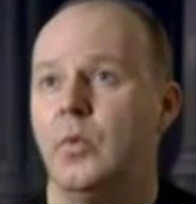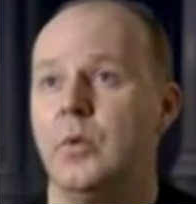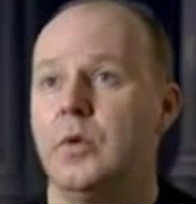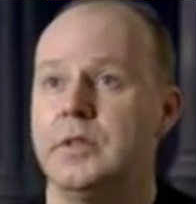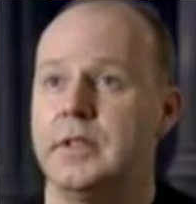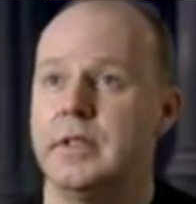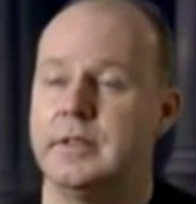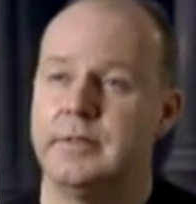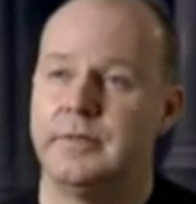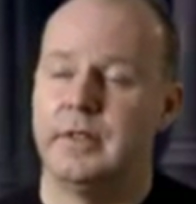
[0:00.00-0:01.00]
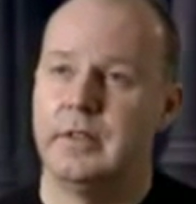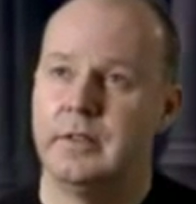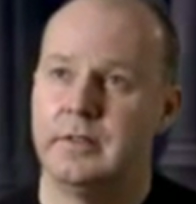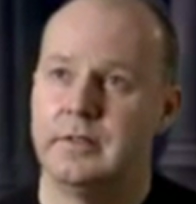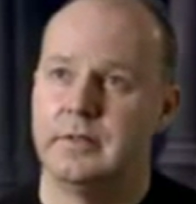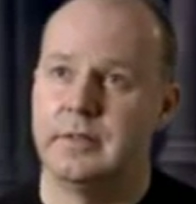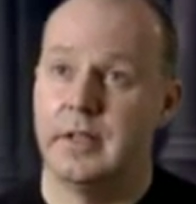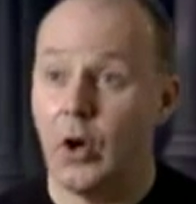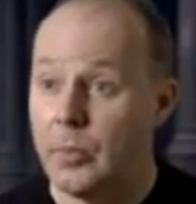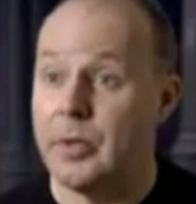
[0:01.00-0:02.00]
we wanted it to feel
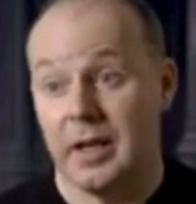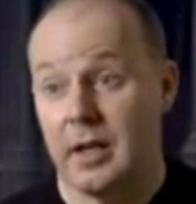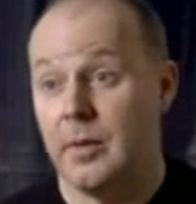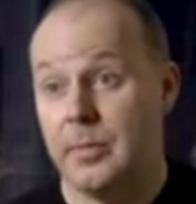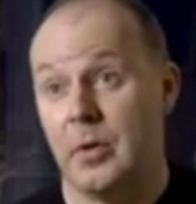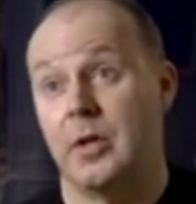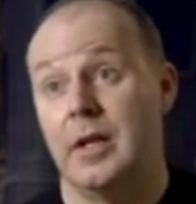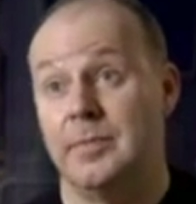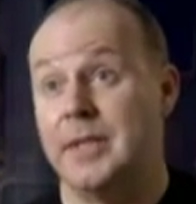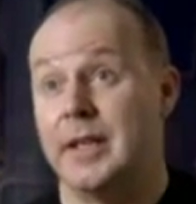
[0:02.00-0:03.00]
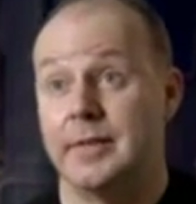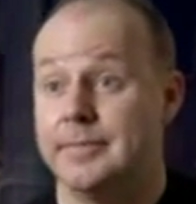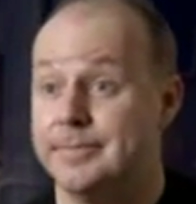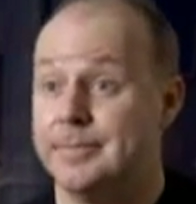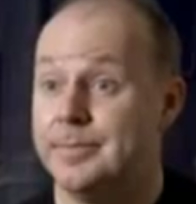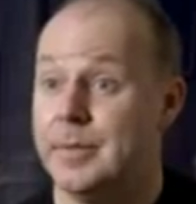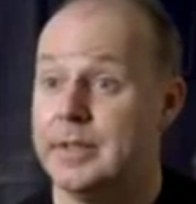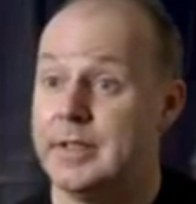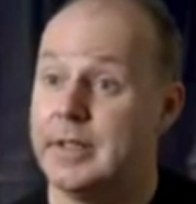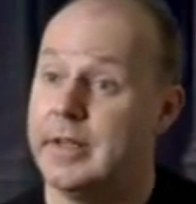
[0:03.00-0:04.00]
apocalyptic,
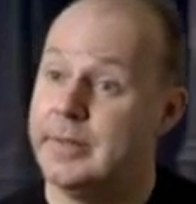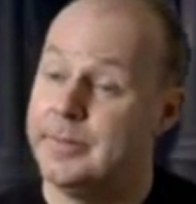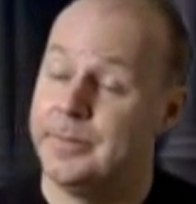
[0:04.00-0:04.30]
basically.